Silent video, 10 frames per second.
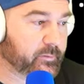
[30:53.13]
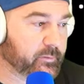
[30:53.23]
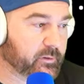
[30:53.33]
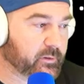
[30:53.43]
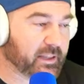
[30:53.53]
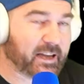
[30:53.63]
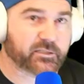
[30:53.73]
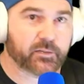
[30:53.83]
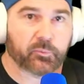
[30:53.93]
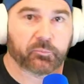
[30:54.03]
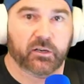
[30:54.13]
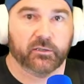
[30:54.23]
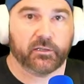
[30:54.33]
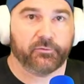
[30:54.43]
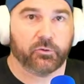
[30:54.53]
Last tip I'm going to
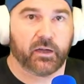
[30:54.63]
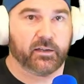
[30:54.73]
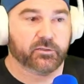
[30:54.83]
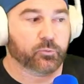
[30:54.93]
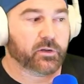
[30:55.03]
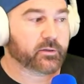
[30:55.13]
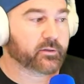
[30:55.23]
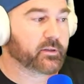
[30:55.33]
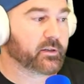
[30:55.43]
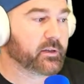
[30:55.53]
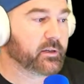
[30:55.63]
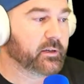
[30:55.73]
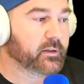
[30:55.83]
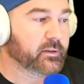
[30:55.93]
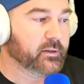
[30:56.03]
leave you guys with:
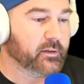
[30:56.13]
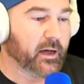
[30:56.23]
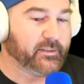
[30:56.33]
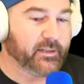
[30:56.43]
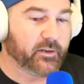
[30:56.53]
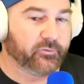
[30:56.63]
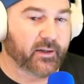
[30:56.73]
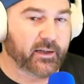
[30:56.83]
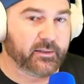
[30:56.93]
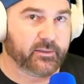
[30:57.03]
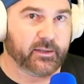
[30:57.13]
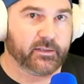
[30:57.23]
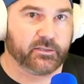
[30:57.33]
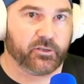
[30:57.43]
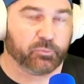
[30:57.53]
identify the
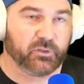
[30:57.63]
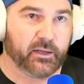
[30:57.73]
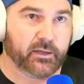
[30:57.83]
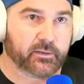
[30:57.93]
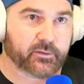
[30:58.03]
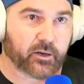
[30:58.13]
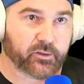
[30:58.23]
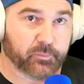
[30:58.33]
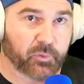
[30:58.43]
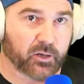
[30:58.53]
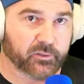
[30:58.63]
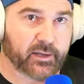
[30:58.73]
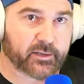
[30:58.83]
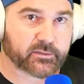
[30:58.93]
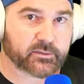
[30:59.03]
things in your playing that are the
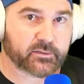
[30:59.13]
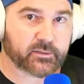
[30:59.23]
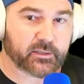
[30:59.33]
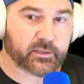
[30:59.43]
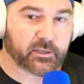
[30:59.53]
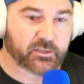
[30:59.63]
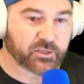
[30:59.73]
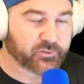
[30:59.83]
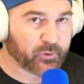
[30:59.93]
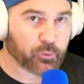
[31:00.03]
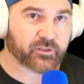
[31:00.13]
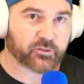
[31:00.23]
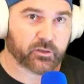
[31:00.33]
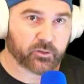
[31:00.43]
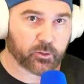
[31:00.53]
bottlenecks and just focus
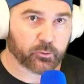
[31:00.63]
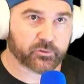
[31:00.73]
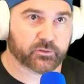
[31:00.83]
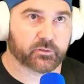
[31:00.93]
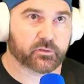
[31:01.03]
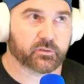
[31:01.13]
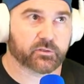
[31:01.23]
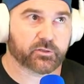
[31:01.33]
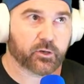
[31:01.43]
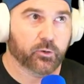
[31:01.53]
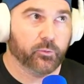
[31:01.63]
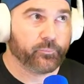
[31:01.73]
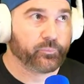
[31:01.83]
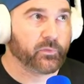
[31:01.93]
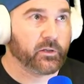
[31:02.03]
on those. So
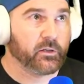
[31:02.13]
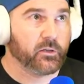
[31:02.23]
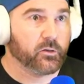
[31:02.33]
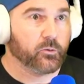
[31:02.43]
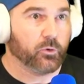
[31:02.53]
what do